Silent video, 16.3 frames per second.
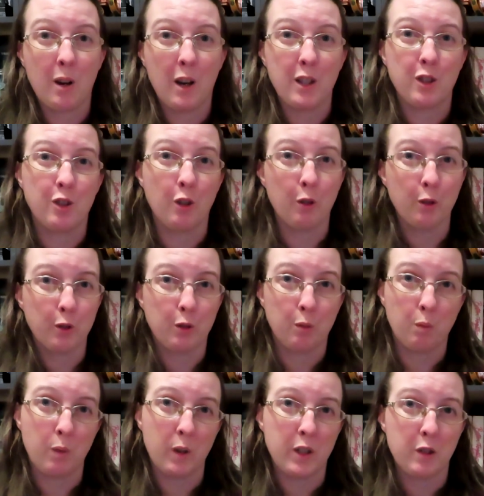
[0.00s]
I chose
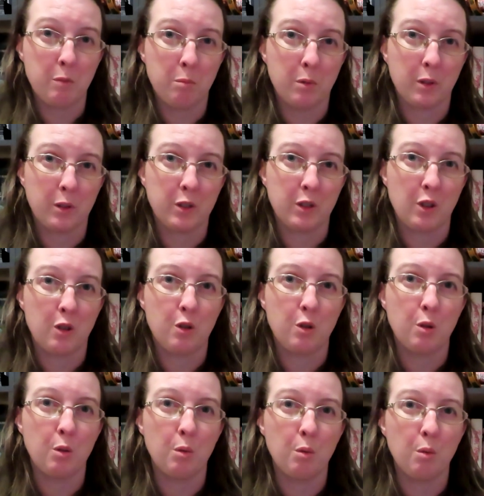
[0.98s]
which books
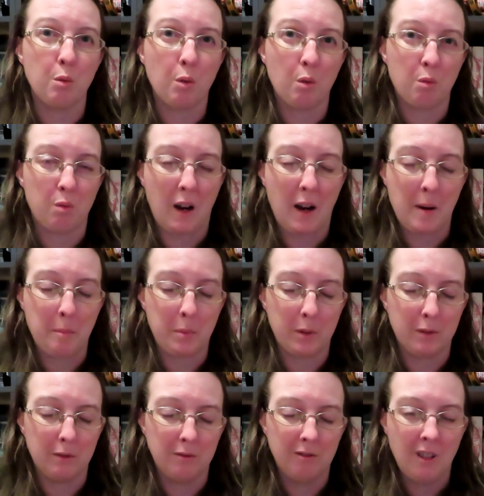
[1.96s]
to wrap.
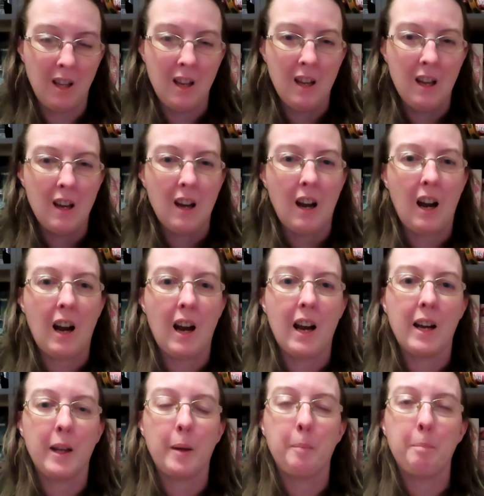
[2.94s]

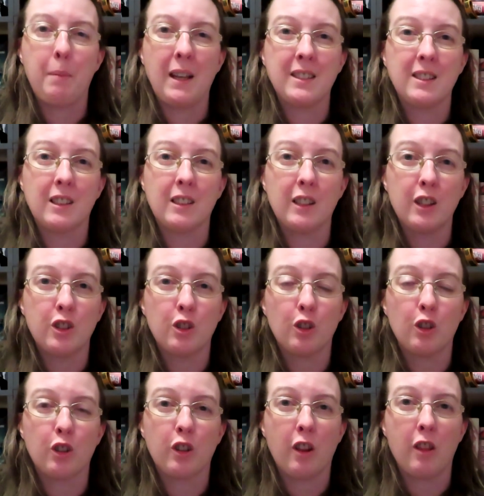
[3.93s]
I basically
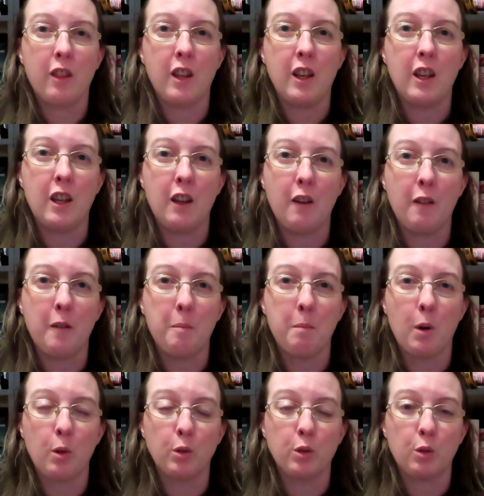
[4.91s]
took the
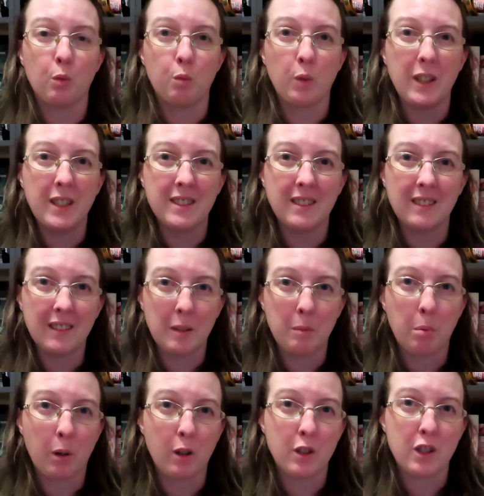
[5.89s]
most recently
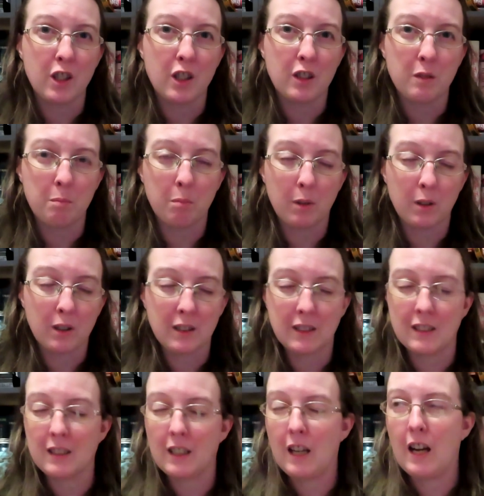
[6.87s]
purchased
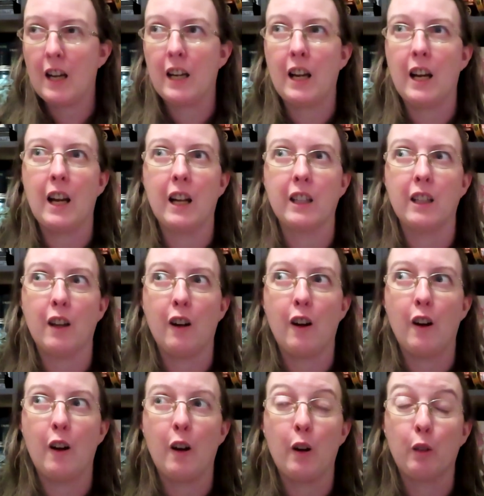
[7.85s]
books. I had
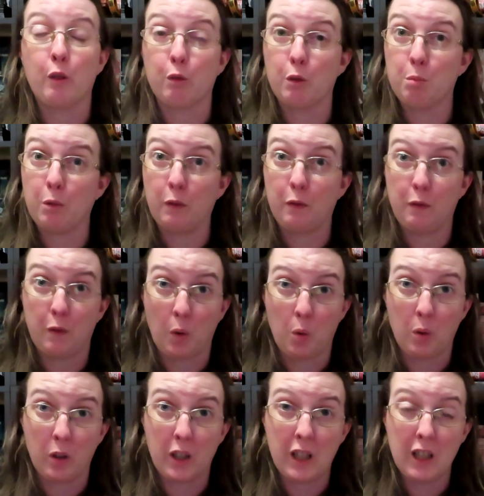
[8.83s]
a group of
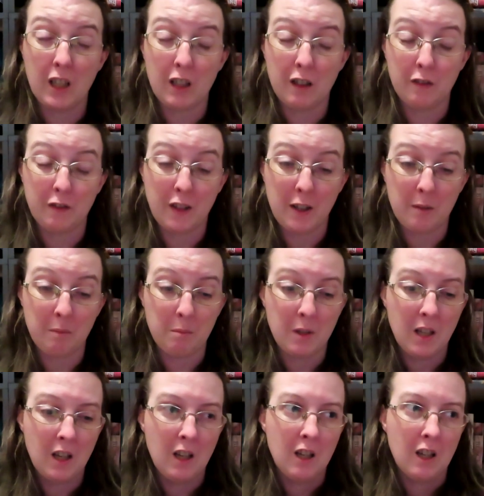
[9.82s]
40 of them
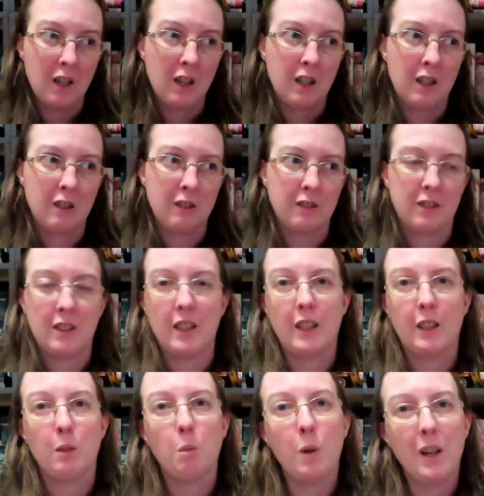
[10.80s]
and I was
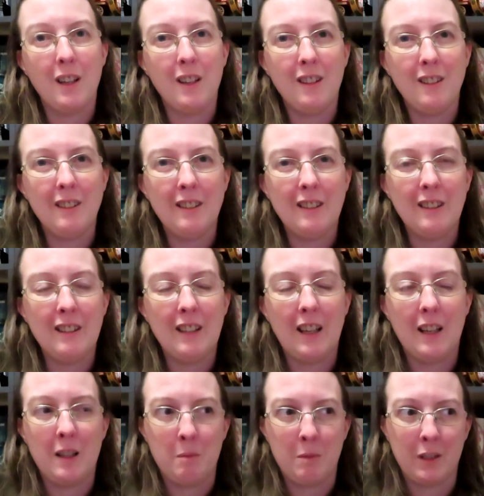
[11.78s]
like, well,
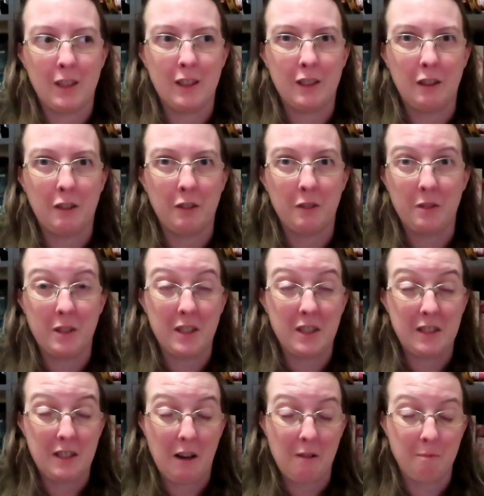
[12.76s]
how am I going to narrow
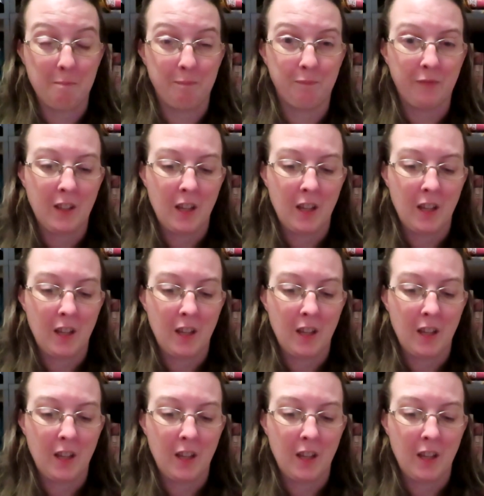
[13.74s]
this down?